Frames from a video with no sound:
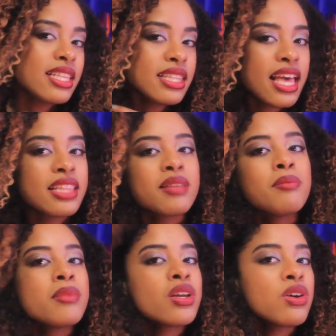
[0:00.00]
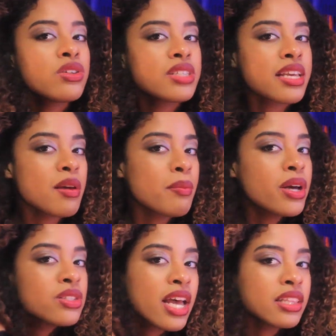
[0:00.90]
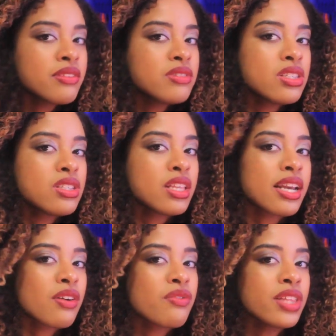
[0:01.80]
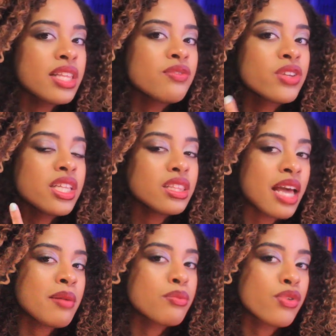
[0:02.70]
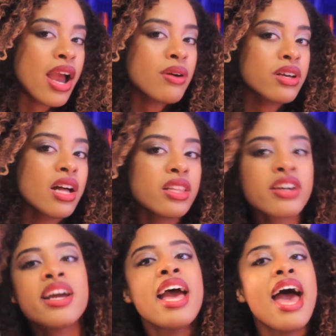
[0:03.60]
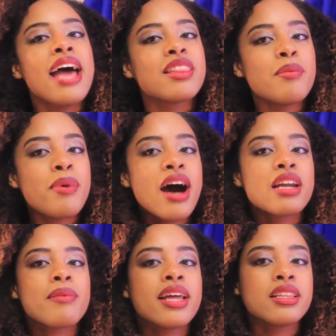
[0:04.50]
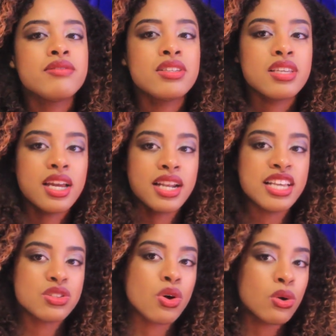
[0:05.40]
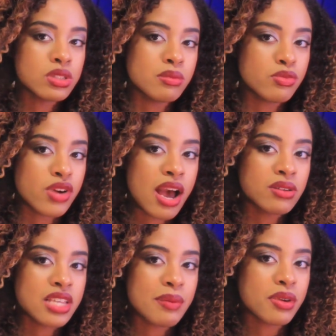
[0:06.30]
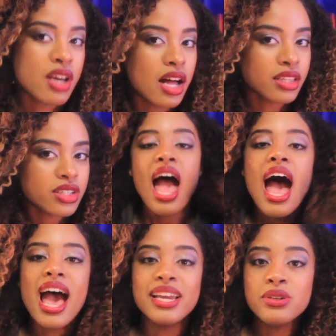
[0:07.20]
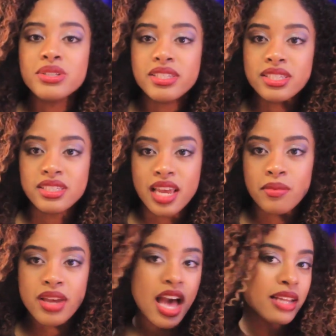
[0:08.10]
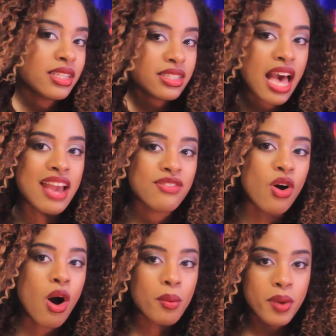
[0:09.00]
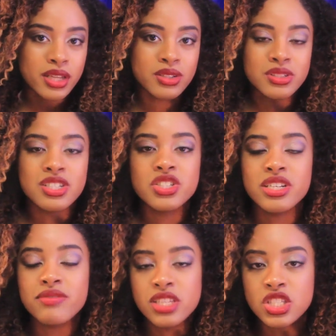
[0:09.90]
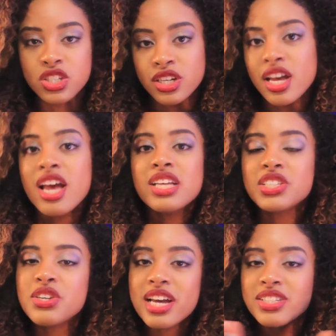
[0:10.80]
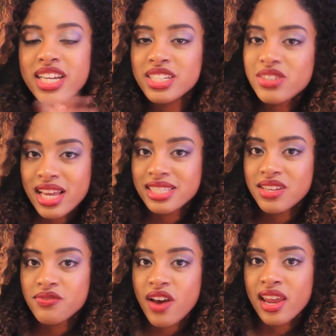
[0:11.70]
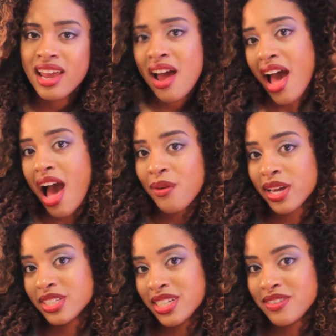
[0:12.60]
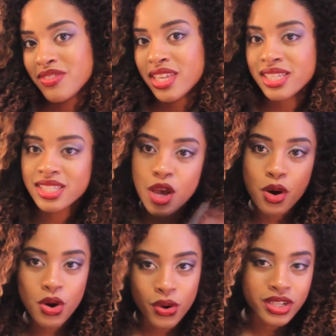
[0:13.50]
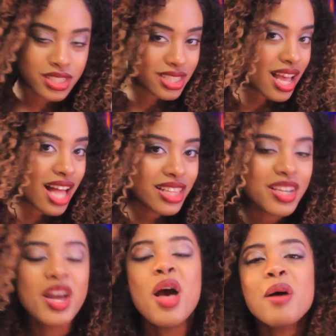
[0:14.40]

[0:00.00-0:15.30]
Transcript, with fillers: and then the middle second bundle I lifted to like a really, really light brown color, and the bottom I lifted to a nice golden brown type of color. I used the same kind of dye for all bundles to achieve this look. So you guys are interested in finding out how I achieved this gorgeous color,